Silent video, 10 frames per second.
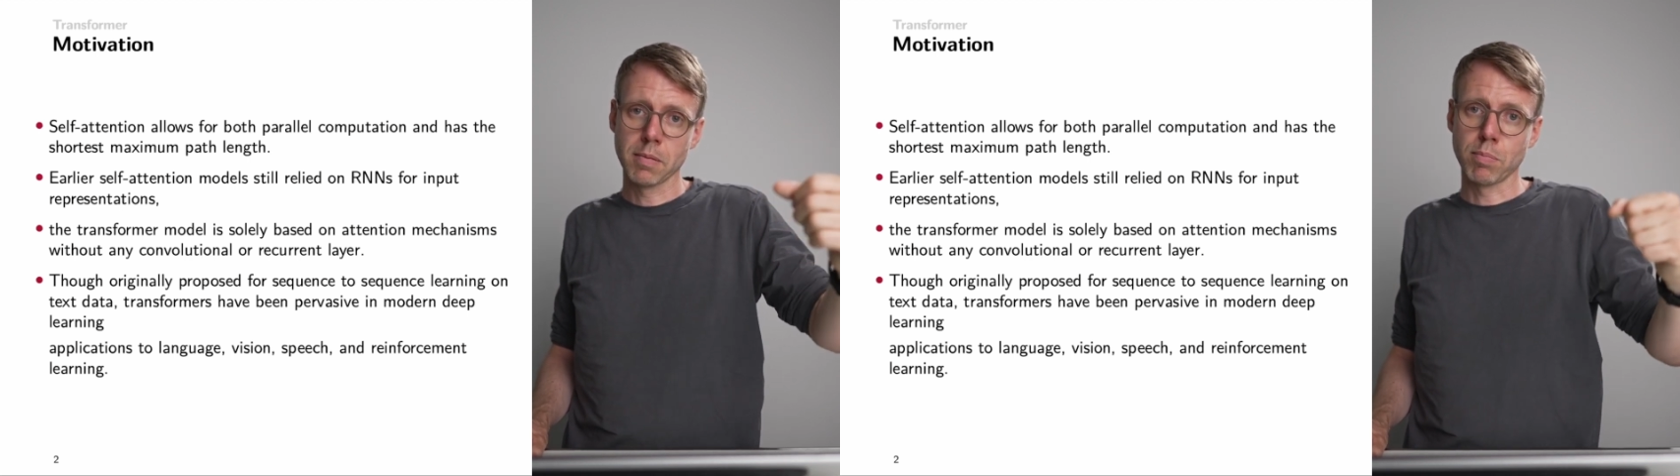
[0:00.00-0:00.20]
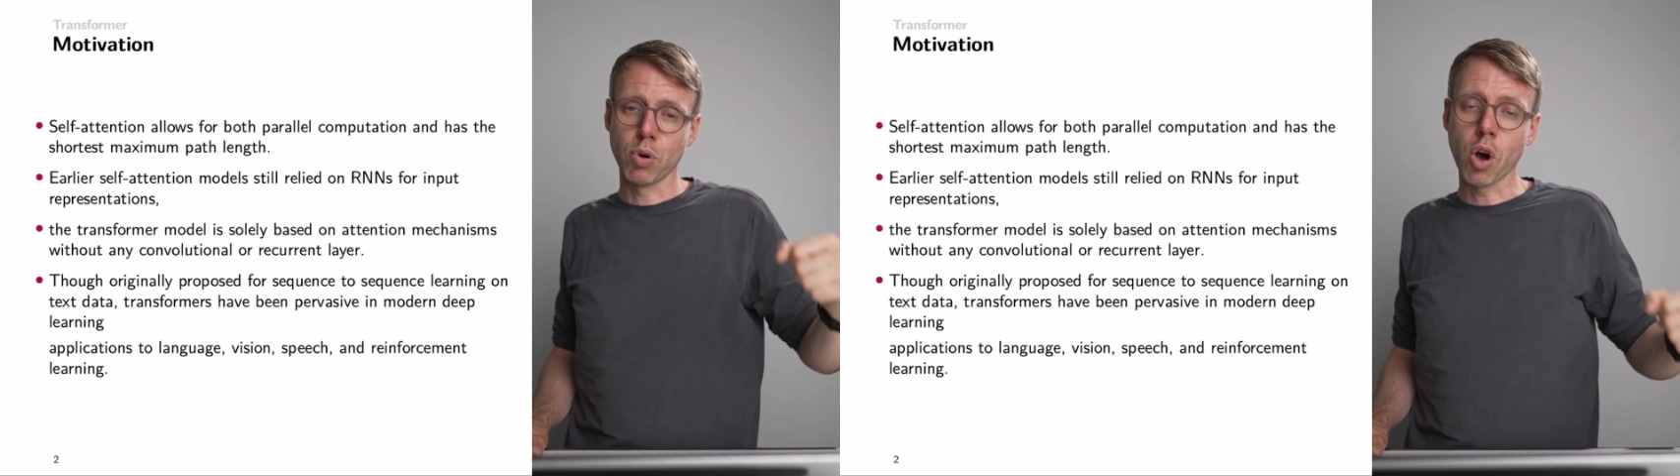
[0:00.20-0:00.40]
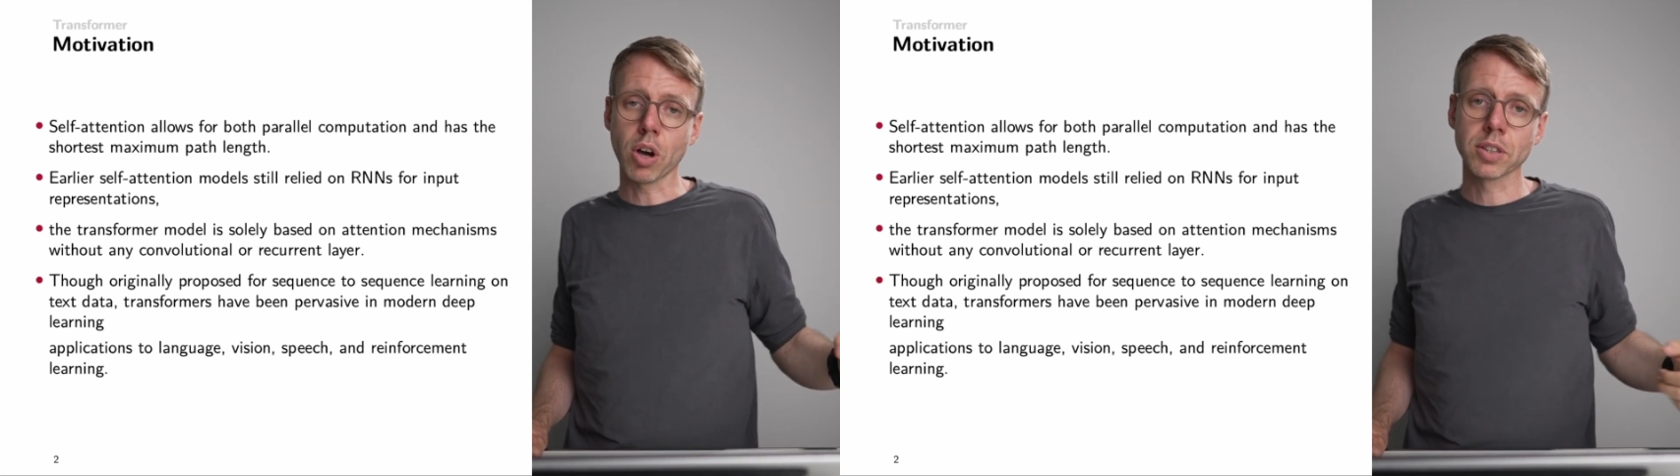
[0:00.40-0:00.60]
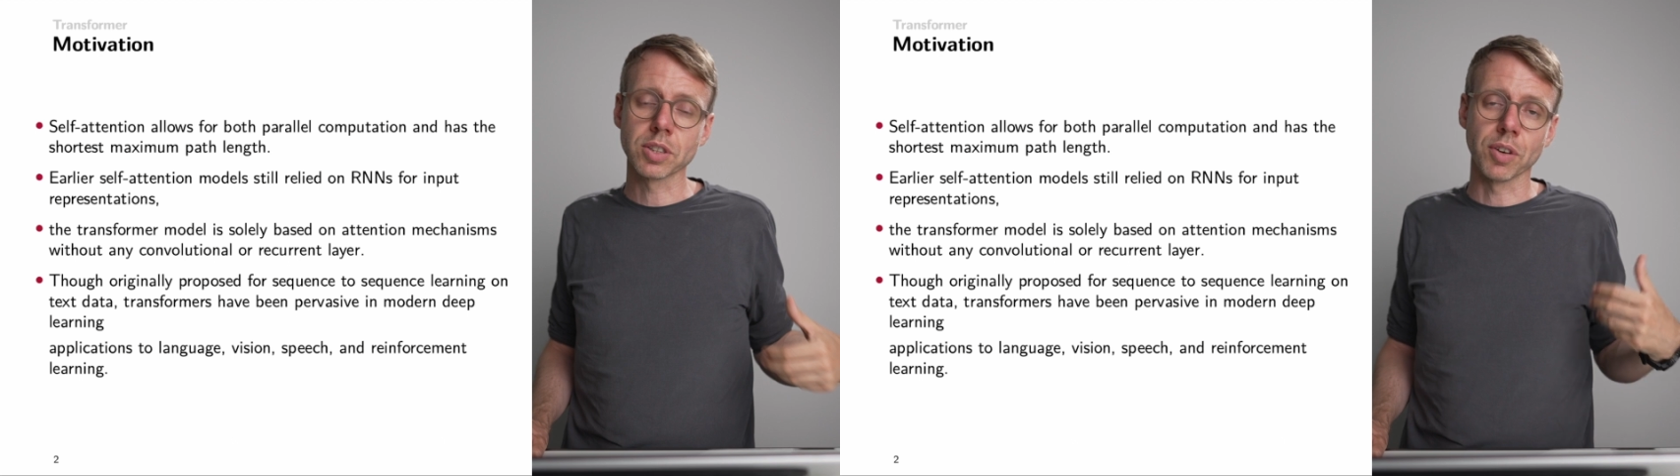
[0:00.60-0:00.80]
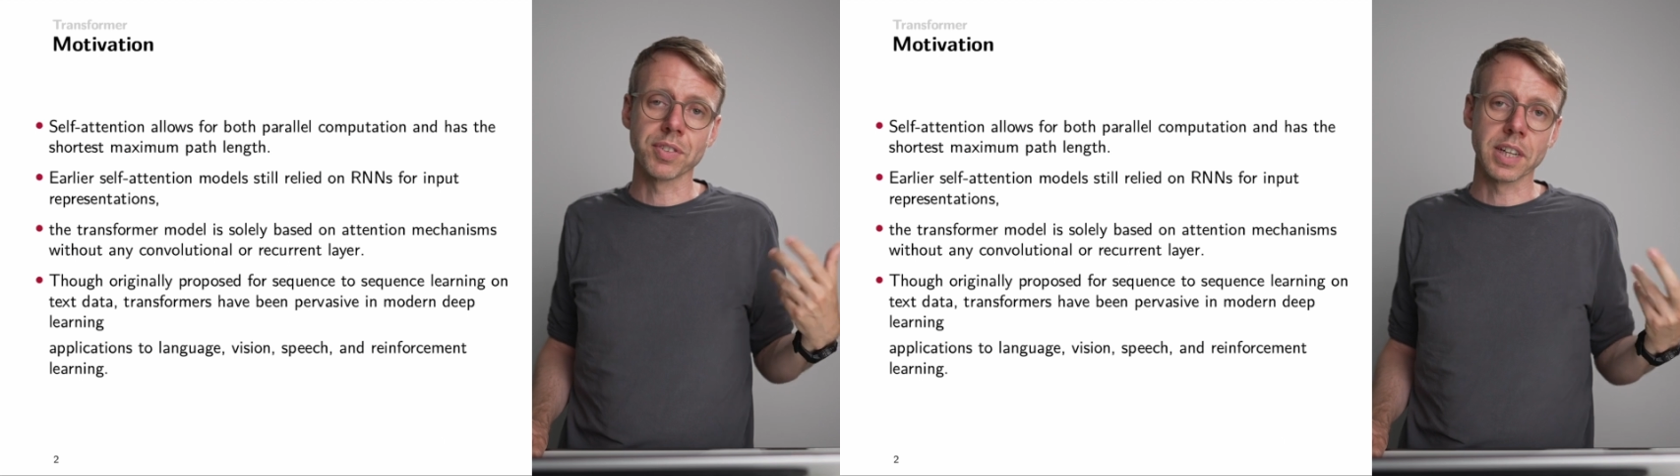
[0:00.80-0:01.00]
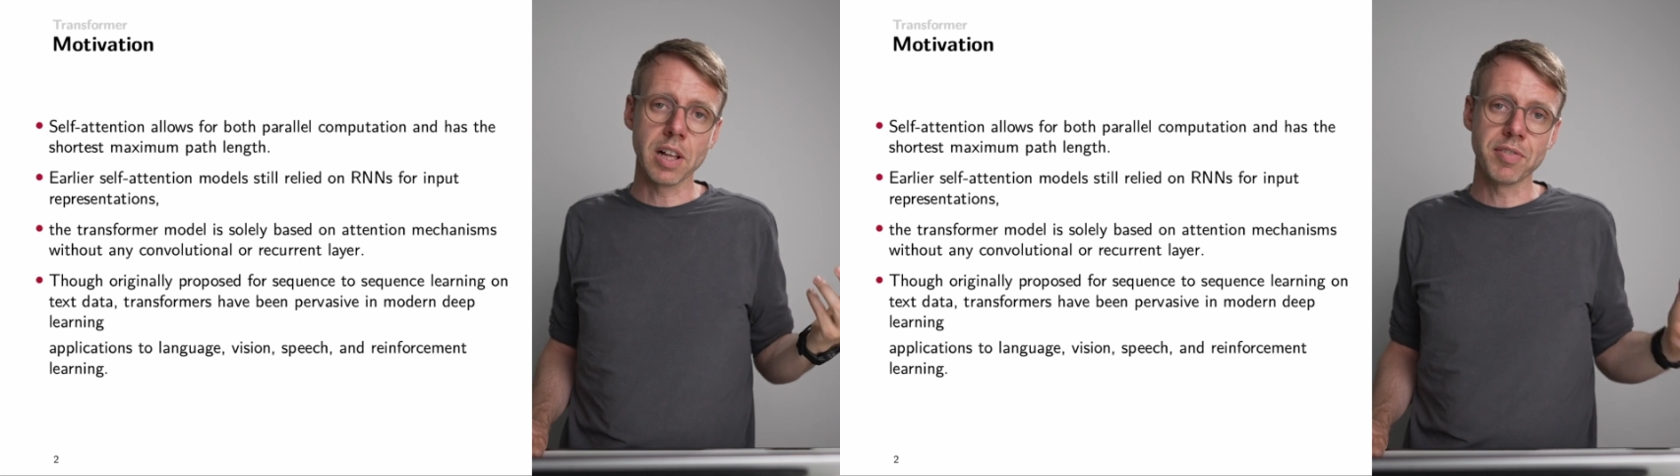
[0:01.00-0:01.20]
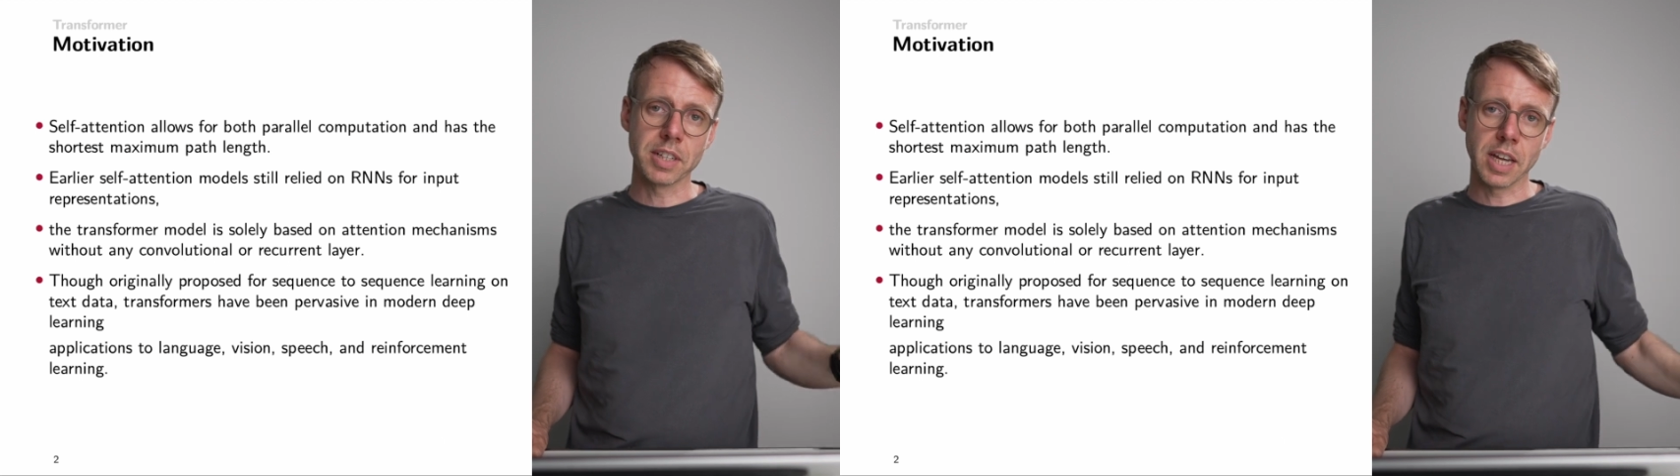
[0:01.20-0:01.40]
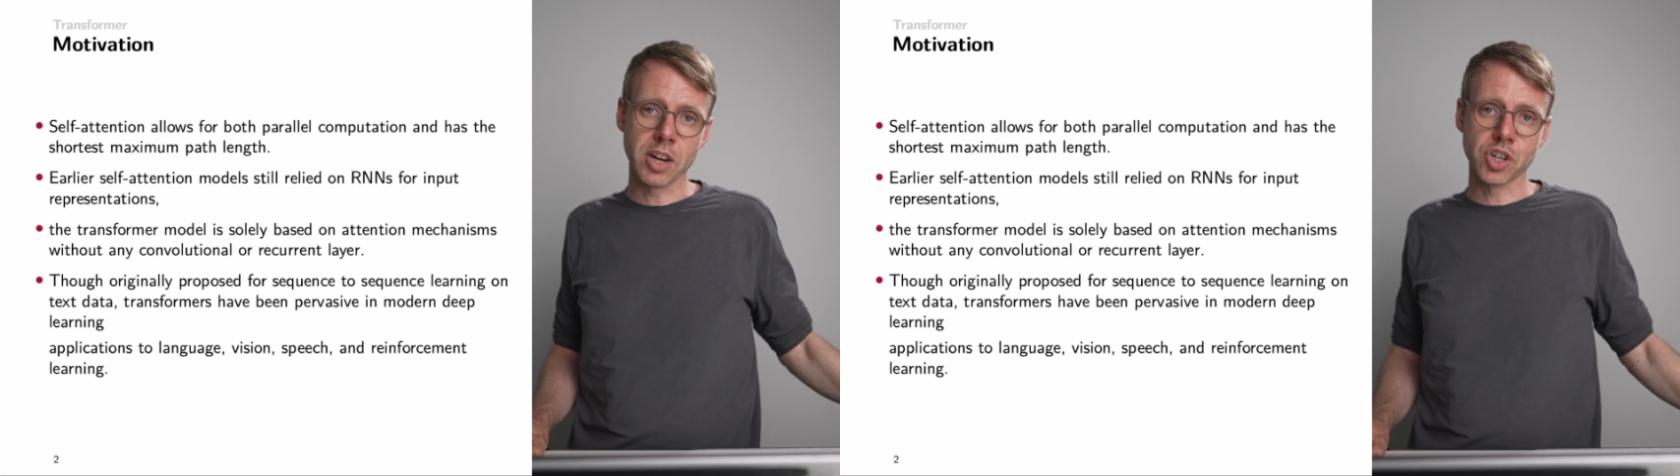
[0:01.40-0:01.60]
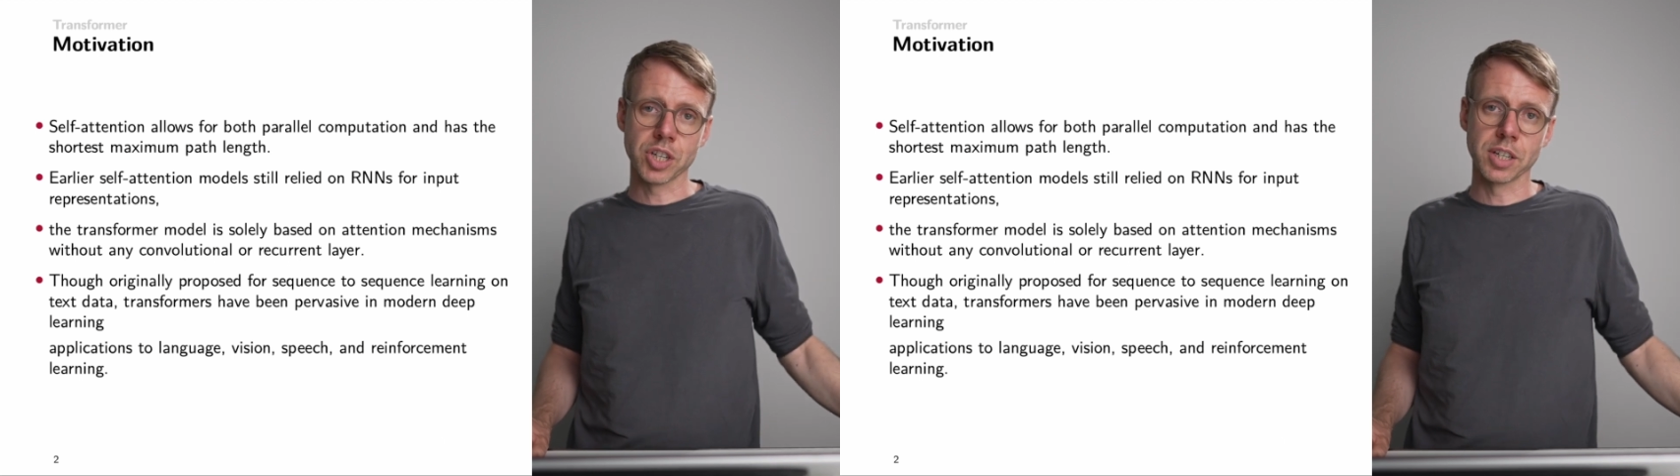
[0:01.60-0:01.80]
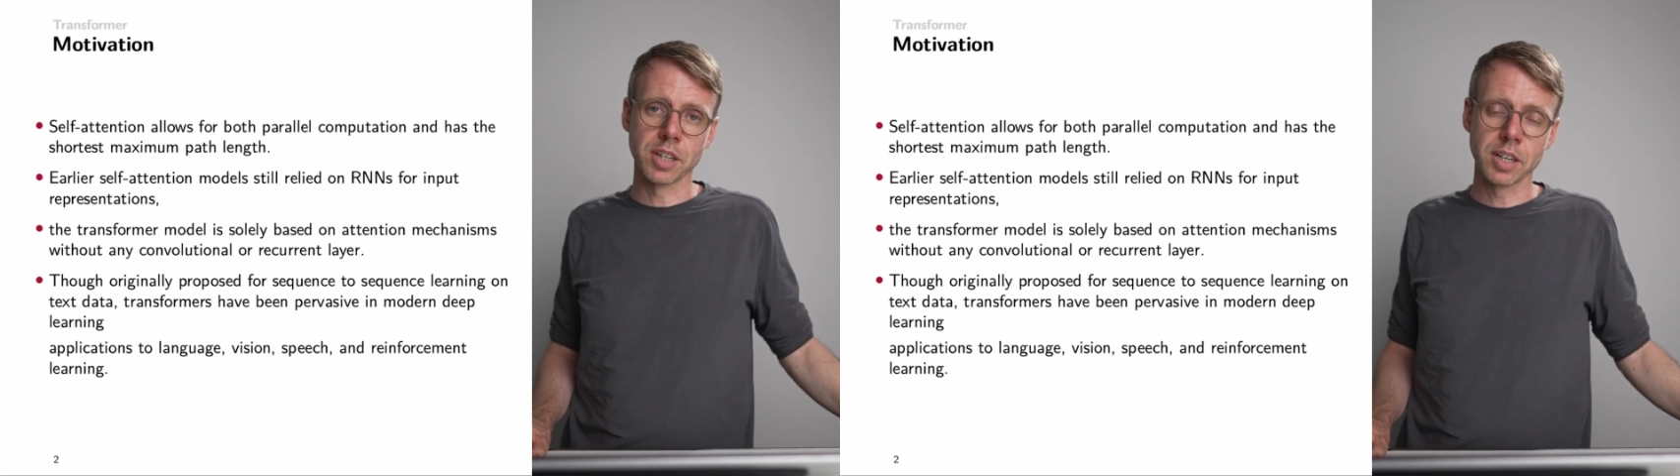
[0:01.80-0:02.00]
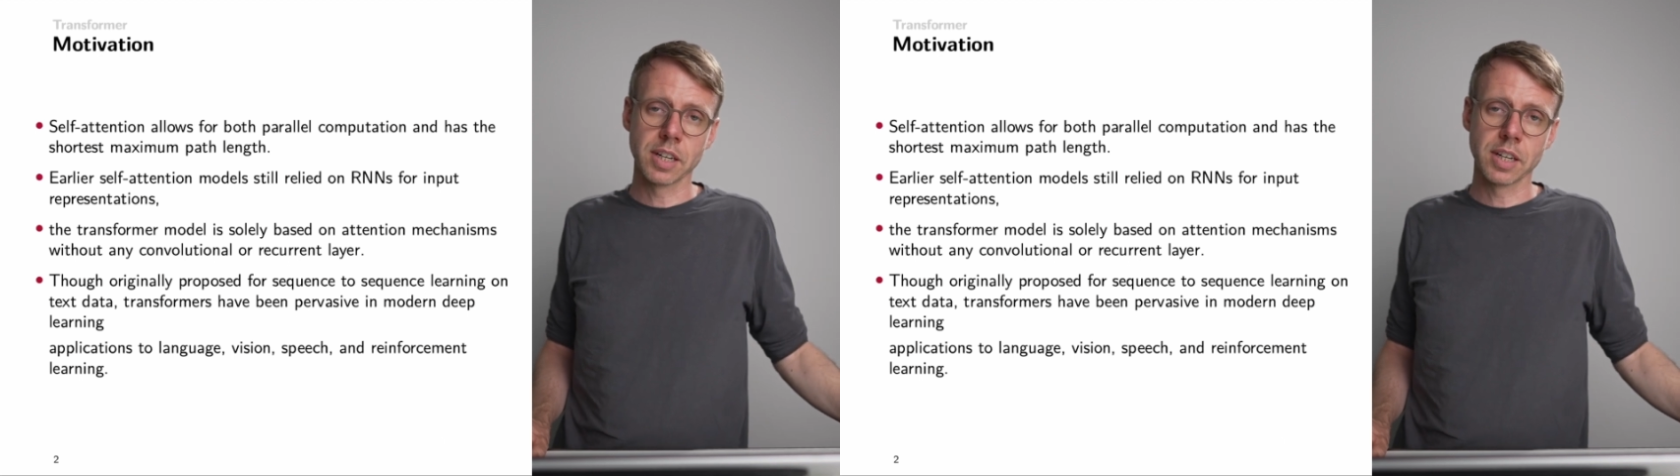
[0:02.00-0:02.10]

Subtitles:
blocks of self-attention